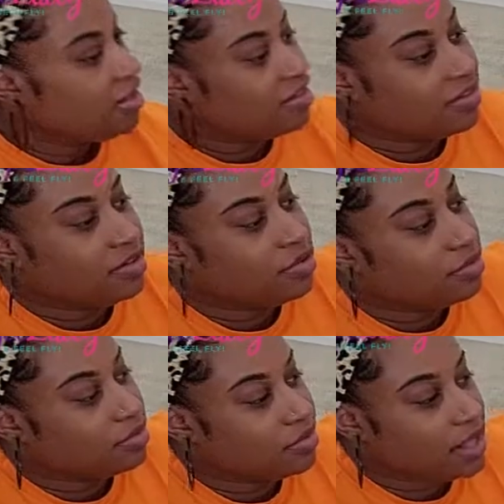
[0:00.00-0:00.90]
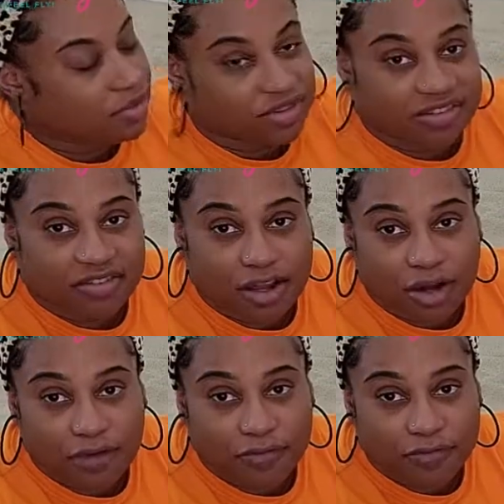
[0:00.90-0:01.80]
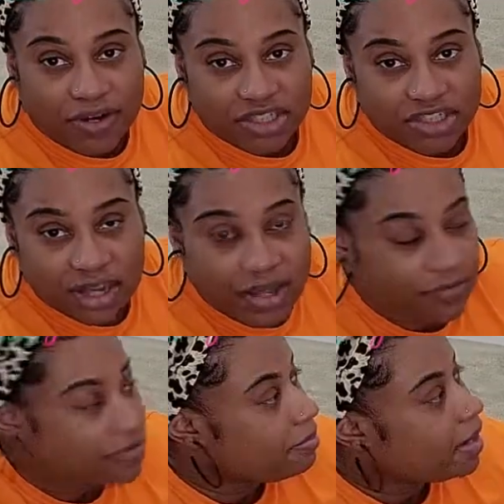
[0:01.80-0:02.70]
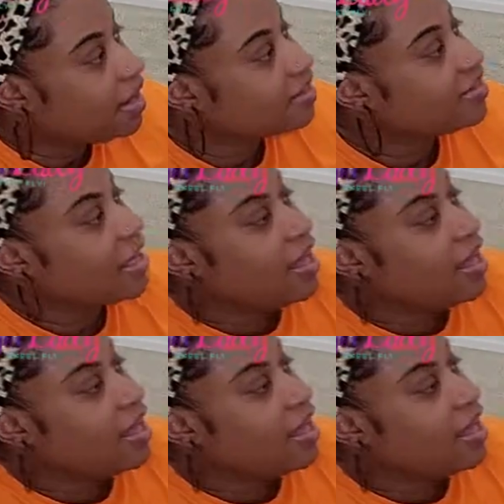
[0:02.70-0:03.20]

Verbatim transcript: So that was her fresh out of the box.